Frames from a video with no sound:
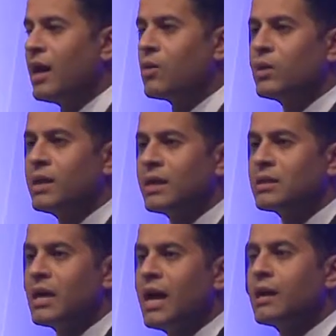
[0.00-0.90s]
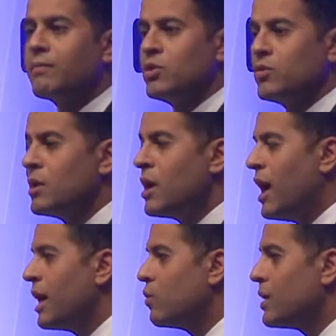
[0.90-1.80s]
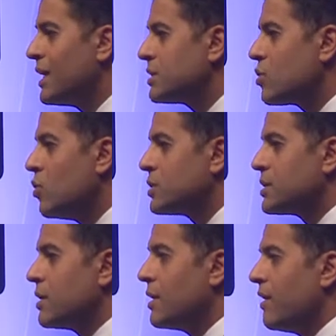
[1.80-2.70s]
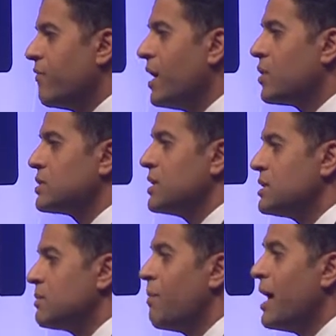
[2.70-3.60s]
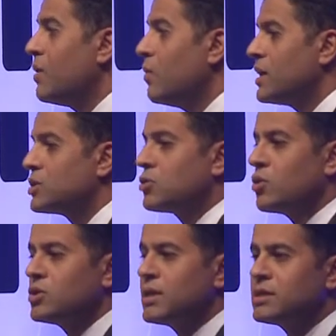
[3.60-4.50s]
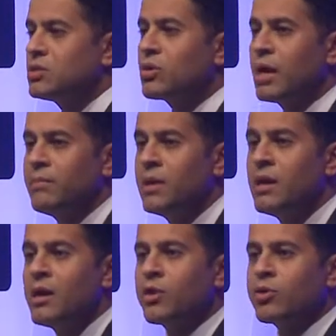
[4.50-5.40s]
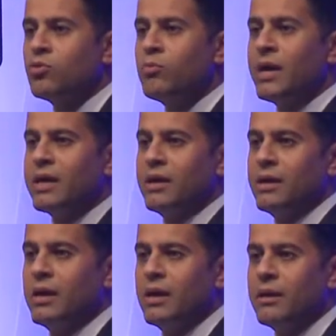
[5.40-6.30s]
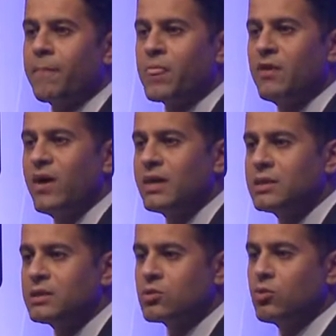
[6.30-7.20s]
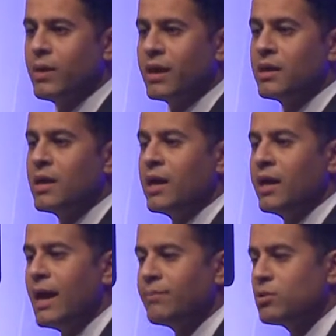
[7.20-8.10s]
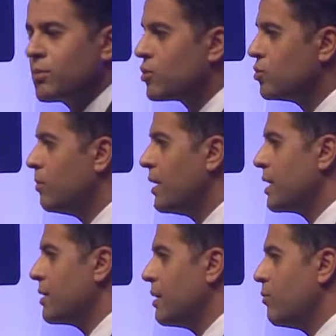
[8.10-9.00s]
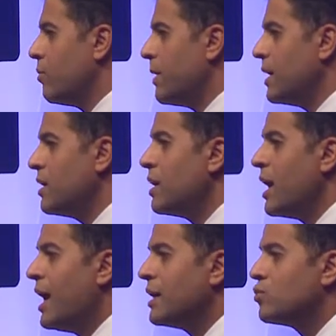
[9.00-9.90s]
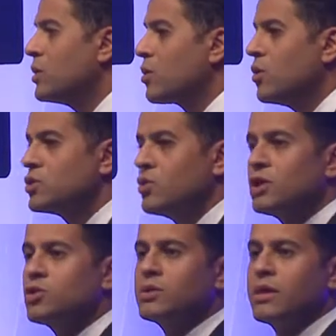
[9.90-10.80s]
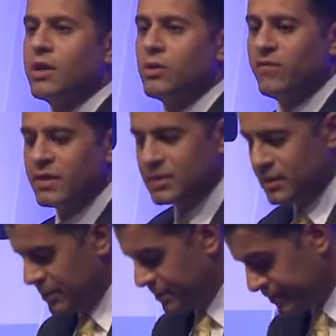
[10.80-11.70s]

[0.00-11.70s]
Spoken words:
I will not harm you. I will not cause viruses, malwares, trojans to come through my devices, through my laptop, through my mobile, and will cause you issues in the university.